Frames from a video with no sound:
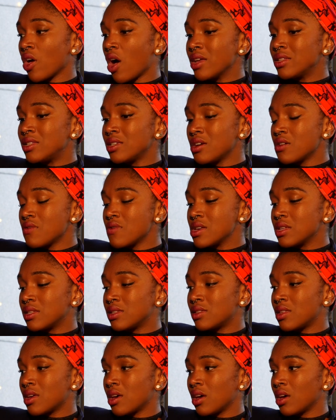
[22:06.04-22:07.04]
idea
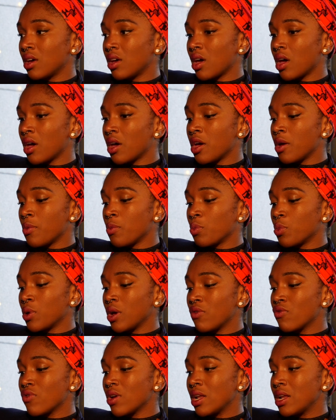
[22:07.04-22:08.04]
is that
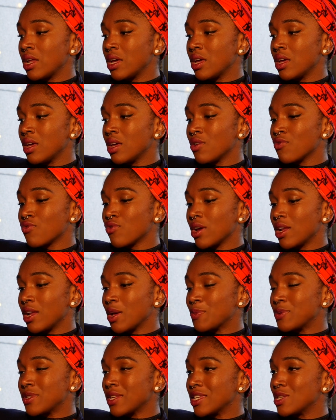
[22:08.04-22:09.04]
we're really, really
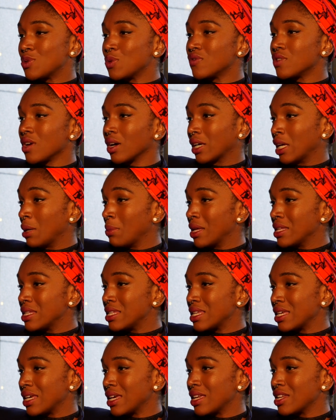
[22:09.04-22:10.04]
obsessed with
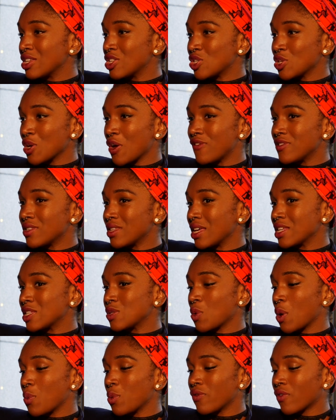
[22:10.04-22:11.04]
documenting stuff. So that's
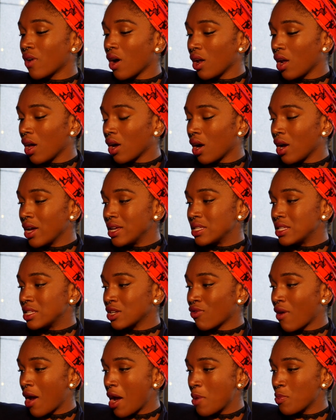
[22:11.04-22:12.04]
why we've got like our
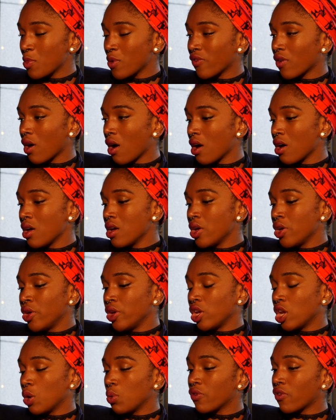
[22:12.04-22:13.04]
Instagram, we've got
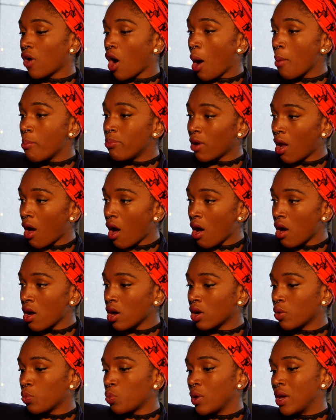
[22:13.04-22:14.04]
our
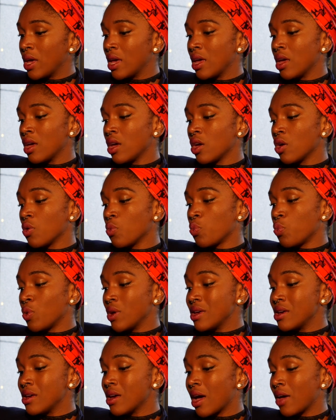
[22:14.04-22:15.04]
blog. We're
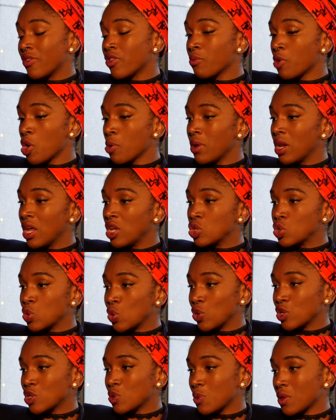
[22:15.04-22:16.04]
at the moment in
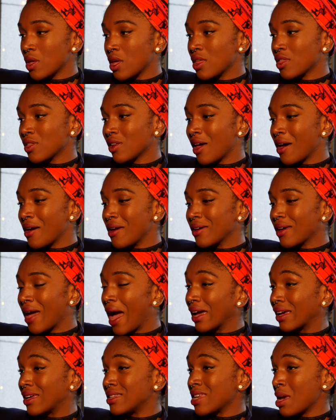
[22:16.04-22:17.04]
talks with like
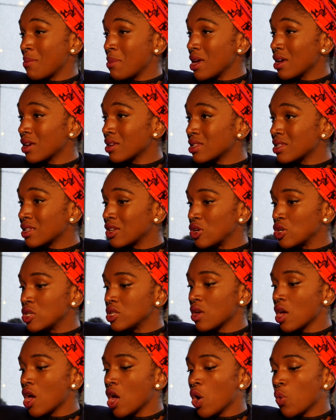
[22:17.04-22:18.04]
academics
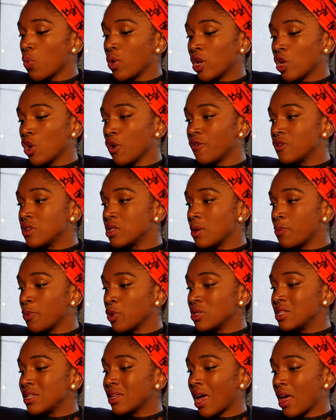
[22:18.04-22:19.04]
because we'd love to
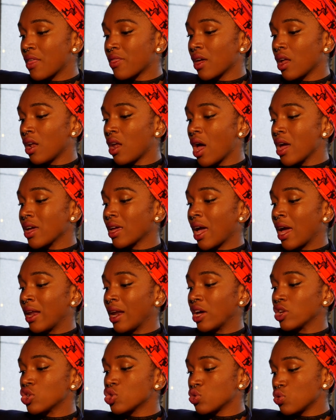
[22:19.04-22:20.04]
put together like an
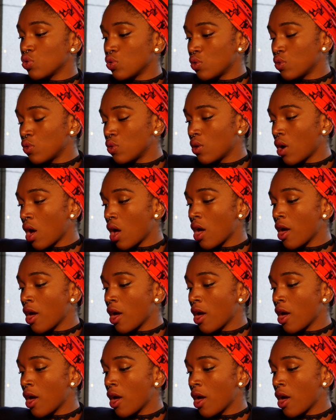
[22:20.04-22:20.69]
actual